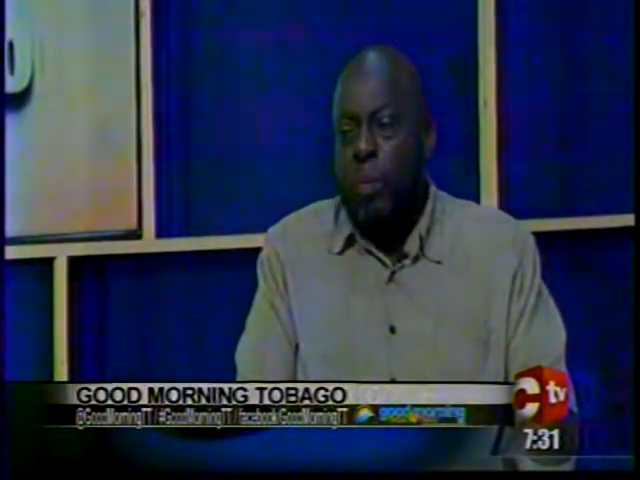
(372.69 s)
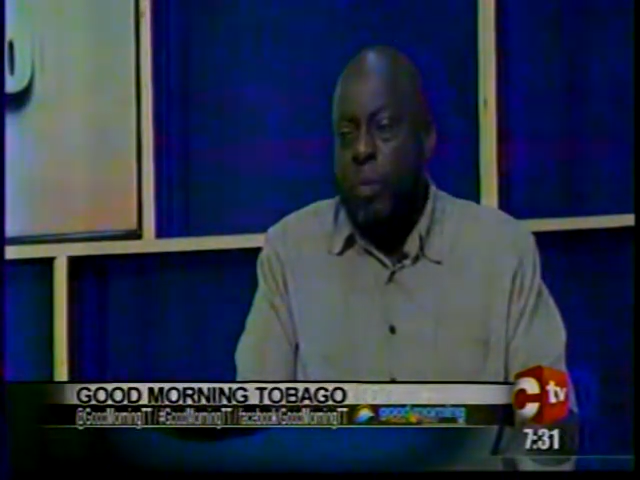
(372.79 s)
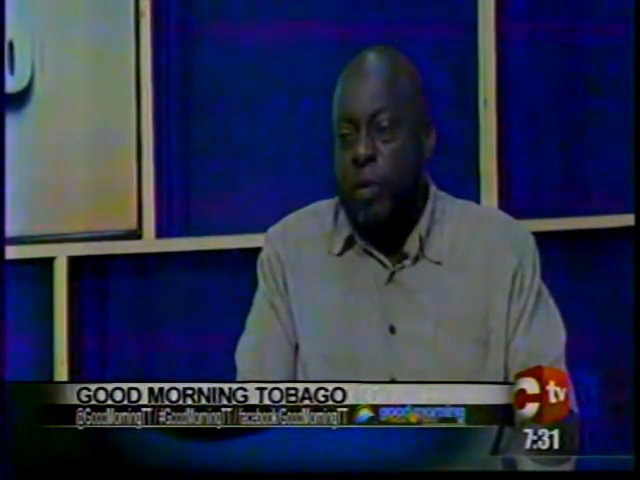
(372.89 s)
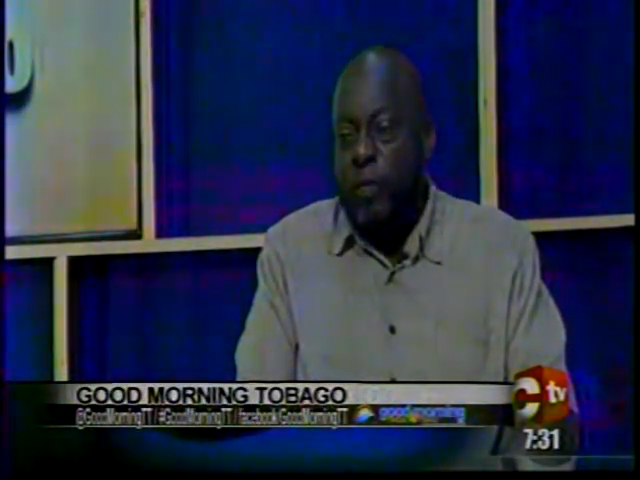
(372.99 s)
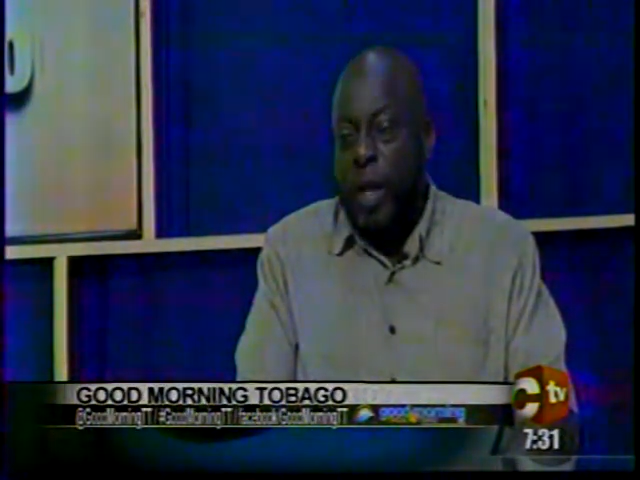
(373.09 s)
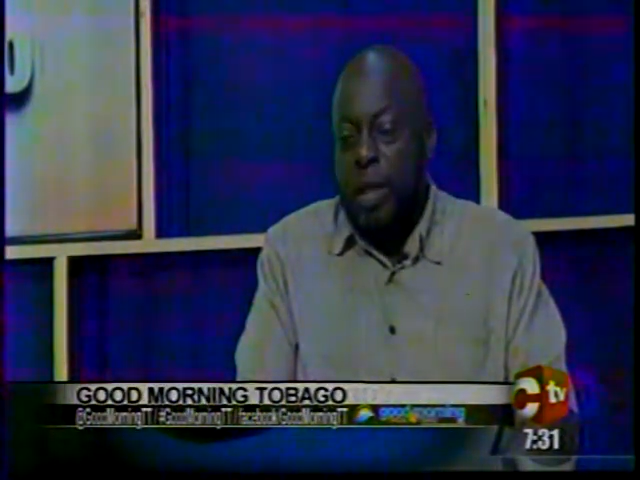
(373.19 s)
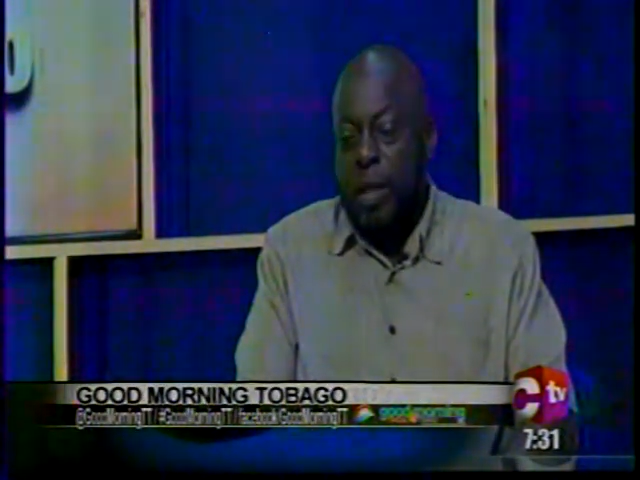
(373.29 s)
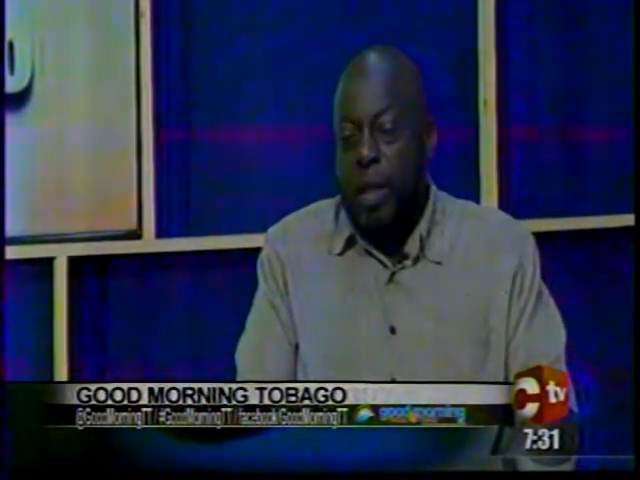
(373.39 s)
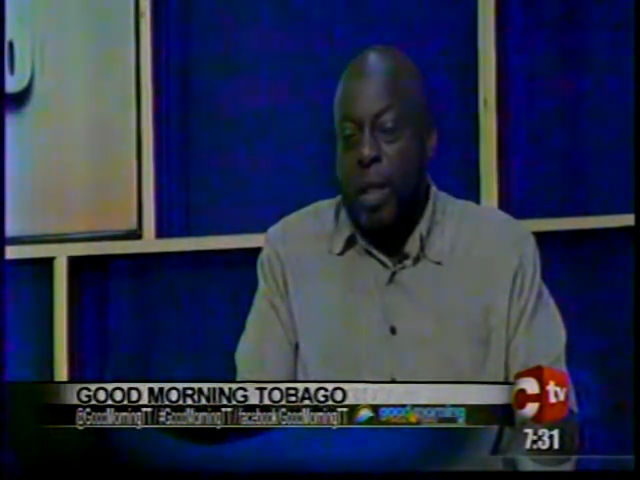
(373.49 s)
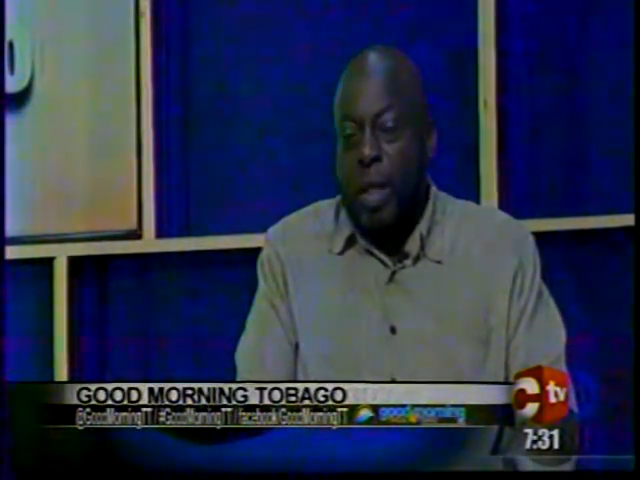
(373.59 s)
provider.
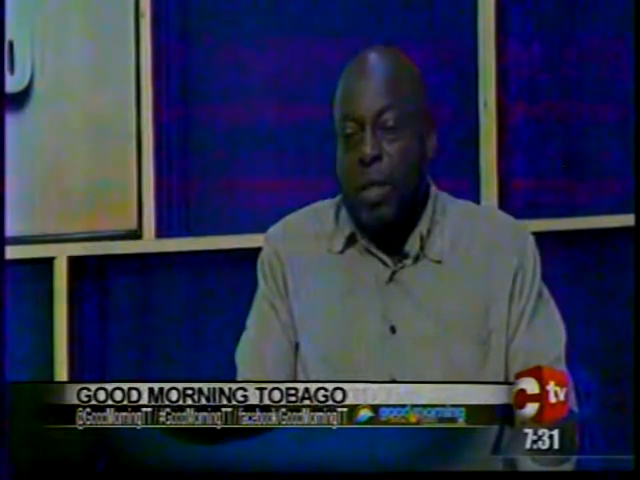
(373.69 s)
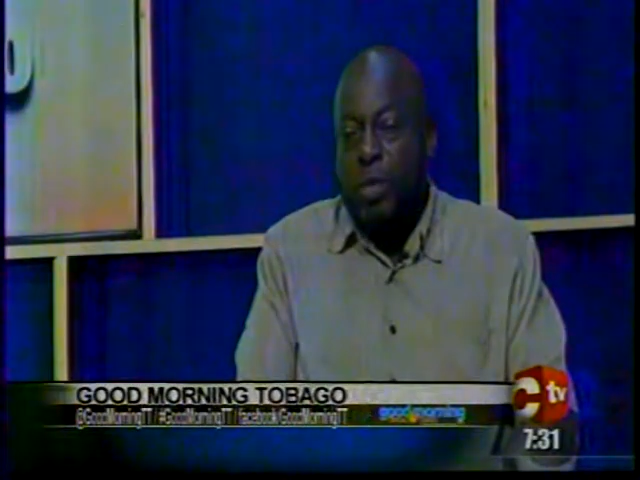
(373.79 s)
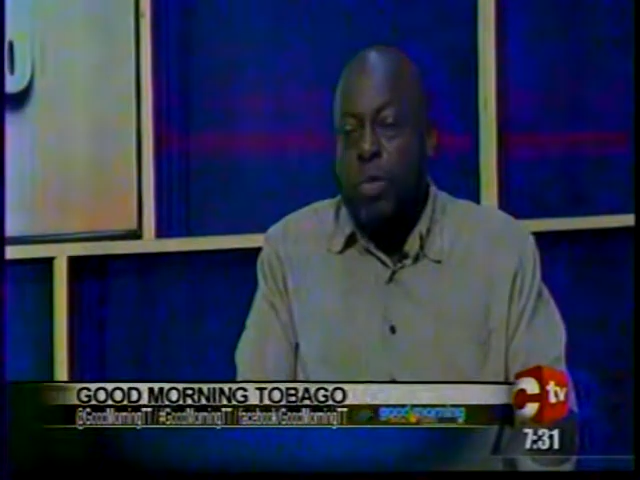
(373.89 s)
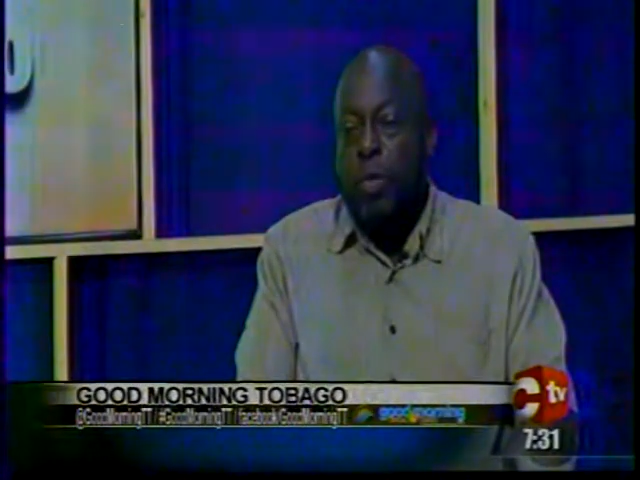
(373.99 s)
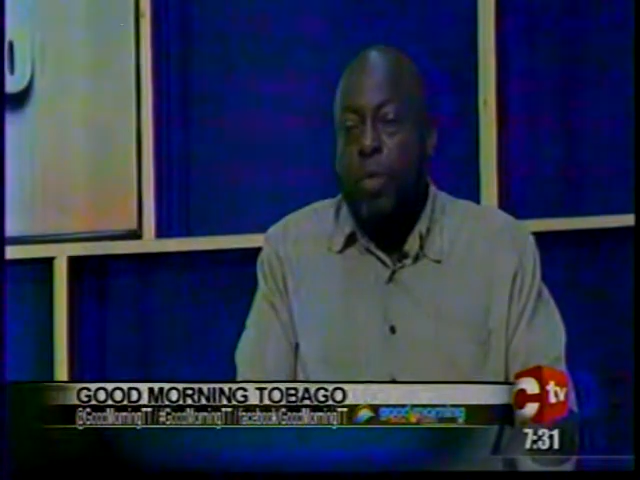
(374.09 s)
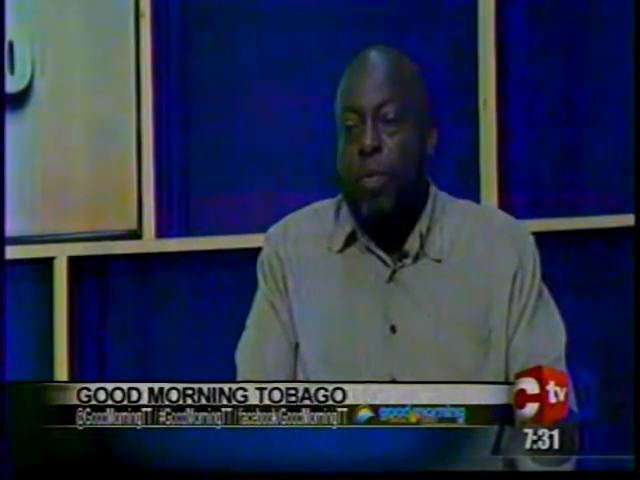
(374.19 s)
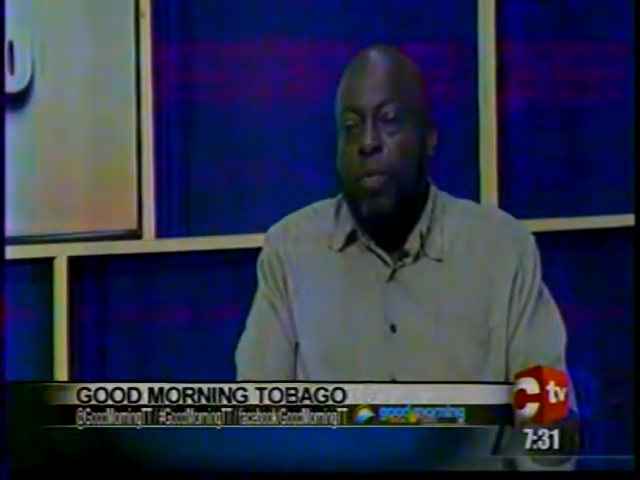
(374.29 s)
So